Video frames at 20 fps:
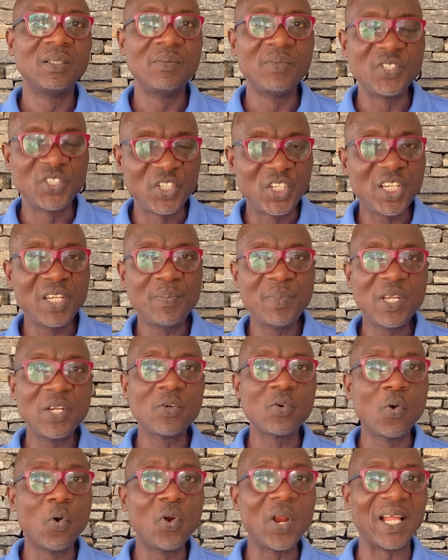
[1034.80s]
G means
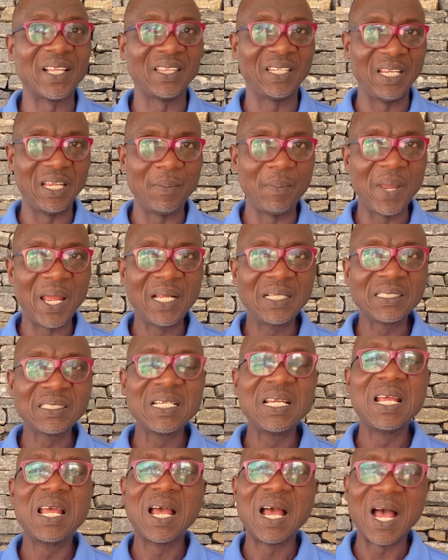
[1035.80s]
goal attainment,
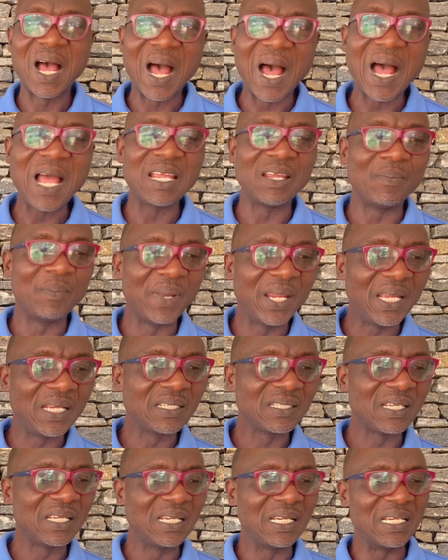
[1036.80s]
I means
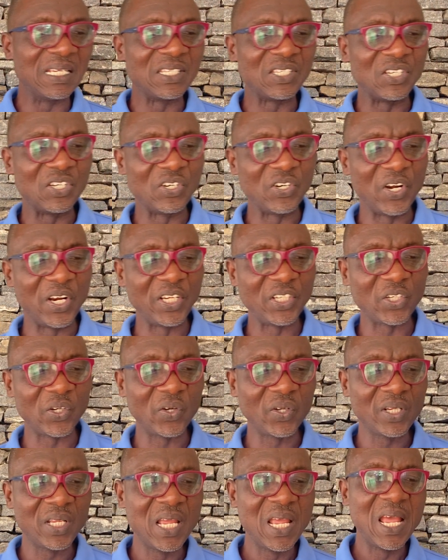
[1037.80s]

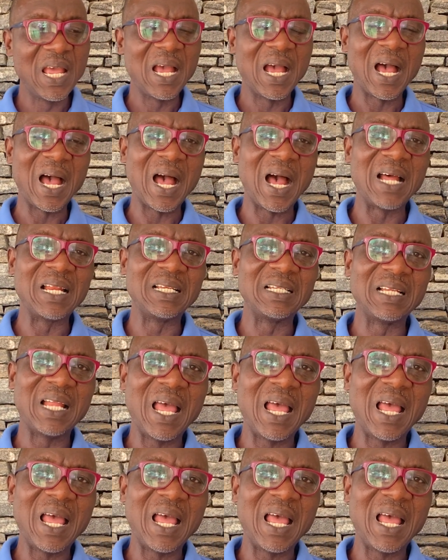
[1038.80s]
integration, and